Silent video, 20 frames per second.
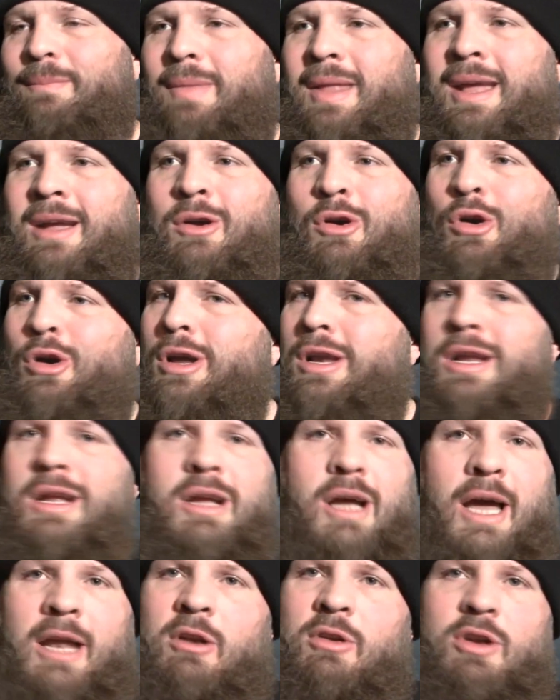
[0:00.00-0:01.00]
It
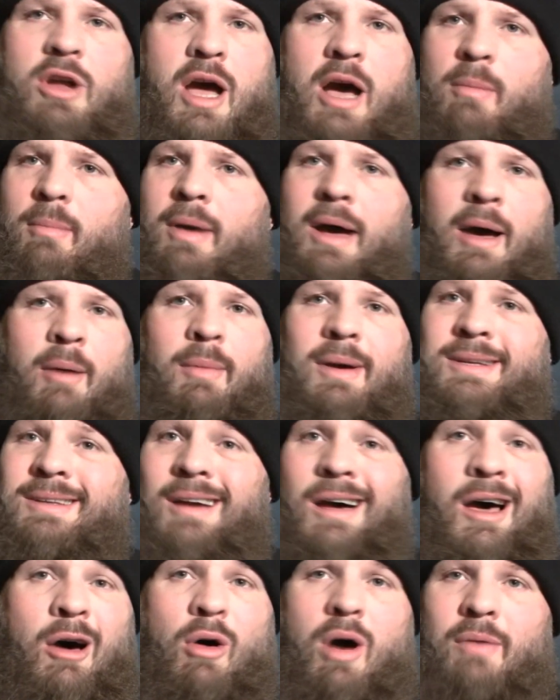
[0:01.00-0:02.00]
could. I don't know
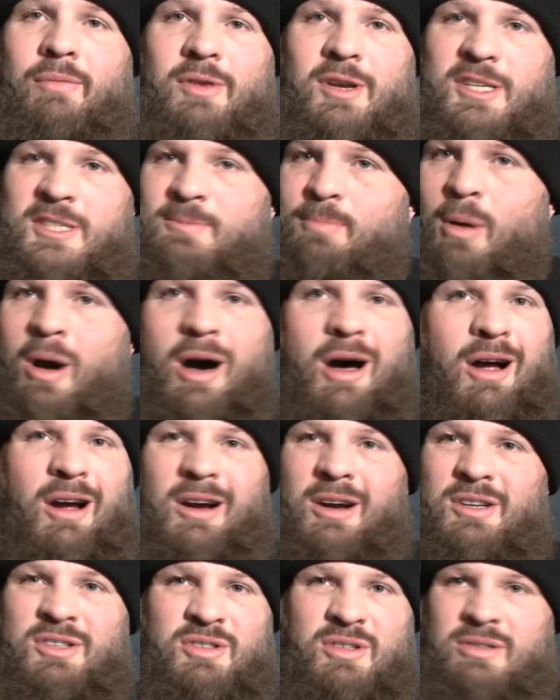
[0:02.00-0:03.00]
how often he
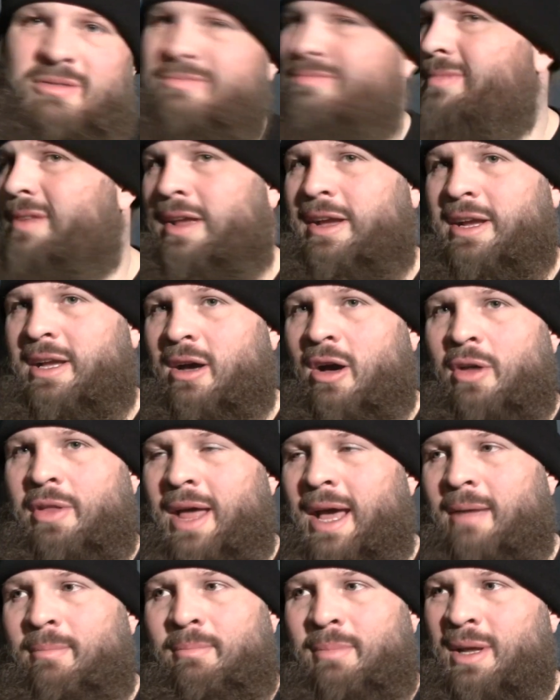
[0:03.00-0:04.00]
spars, like all
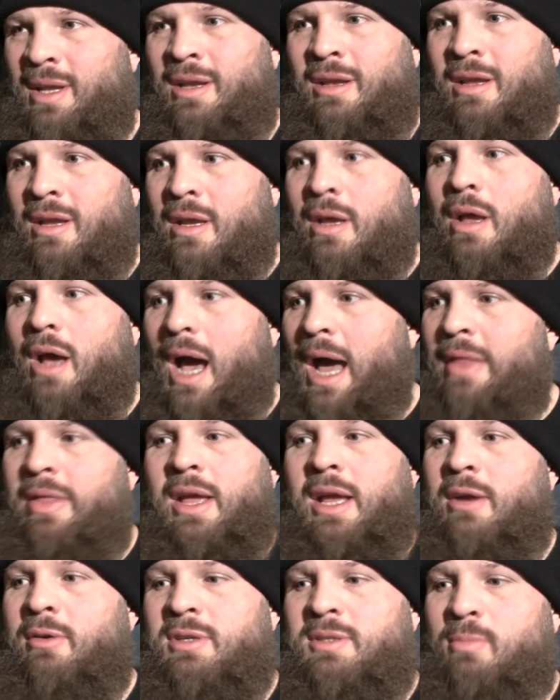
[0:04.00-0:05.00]
that, but I
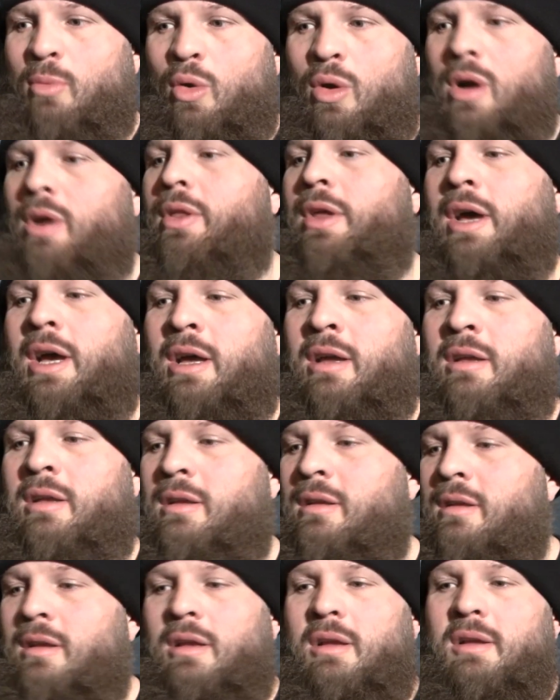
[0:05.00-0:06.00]
think it was more the
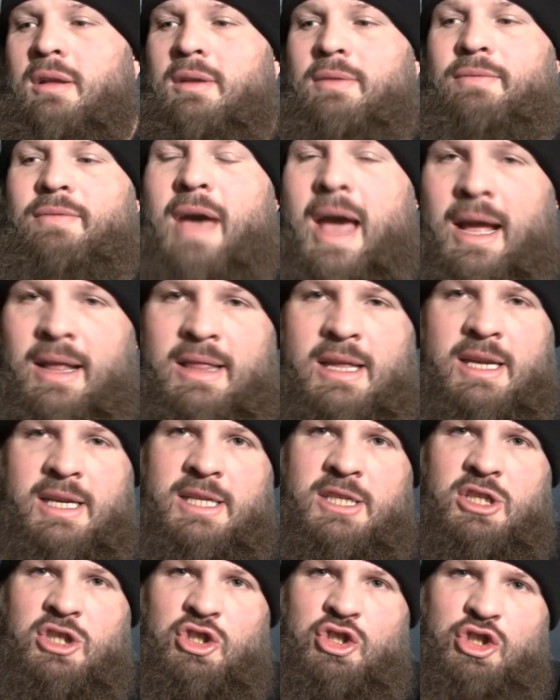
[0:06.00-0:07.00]
fact that
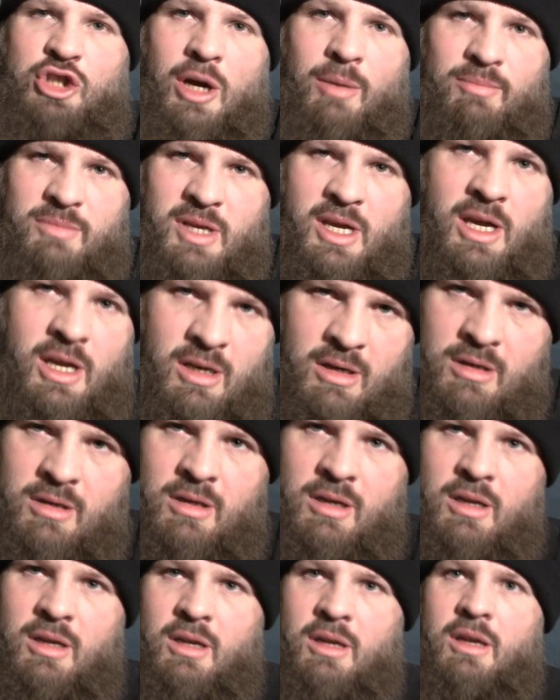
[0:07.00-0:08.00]
he just jumped in.
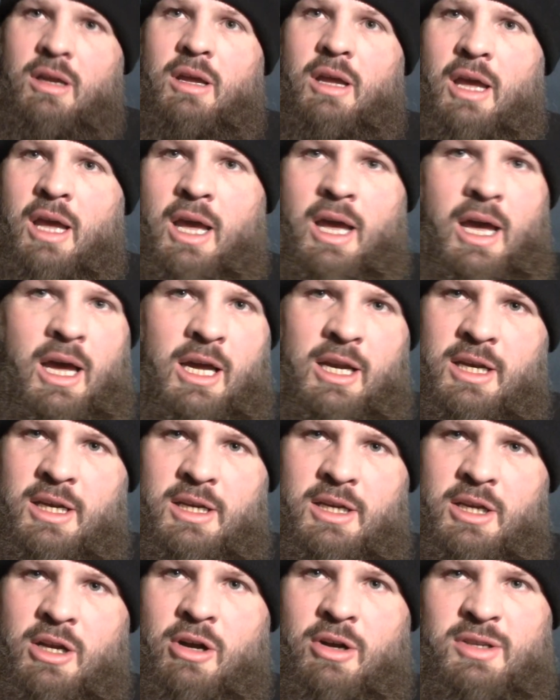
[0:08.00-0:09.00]
And,
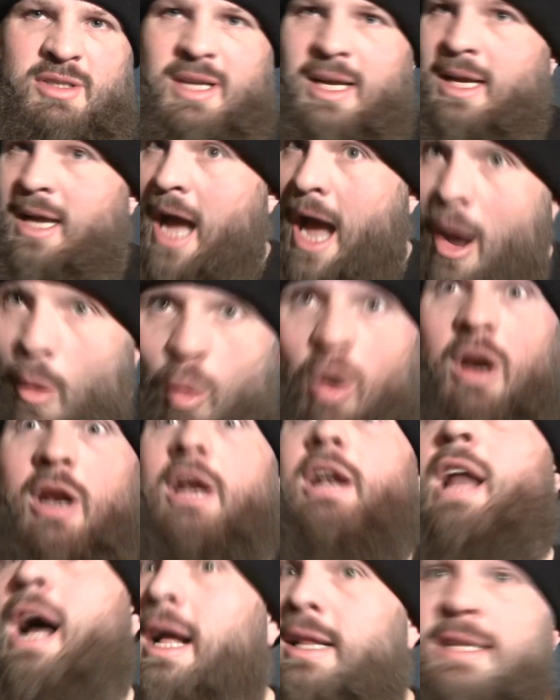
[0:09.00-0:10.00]
he's like, I want
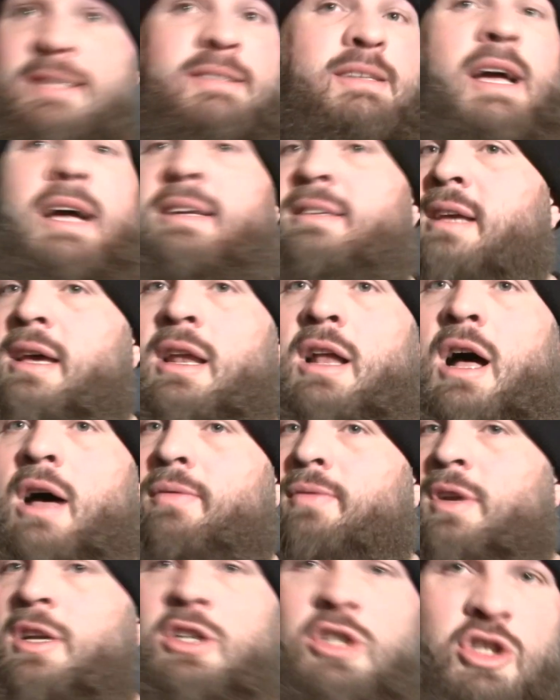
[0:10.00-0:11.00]
to knock this guy's head
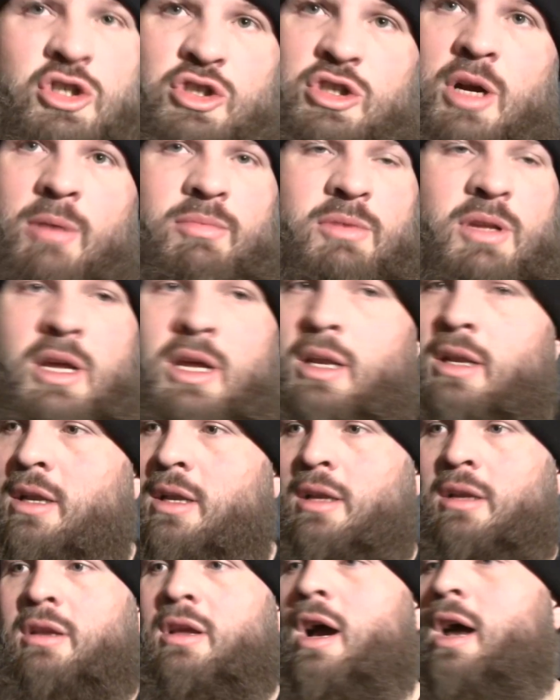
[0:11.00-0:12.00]
off, and he just jumped in,
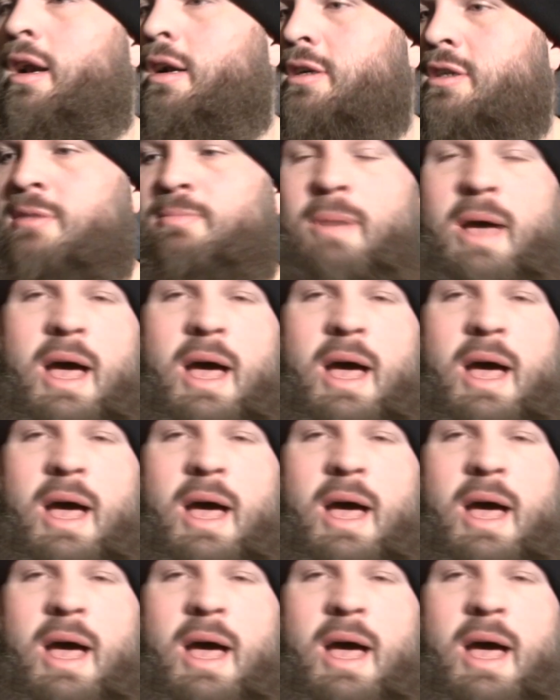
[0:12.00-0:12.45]
and Conor just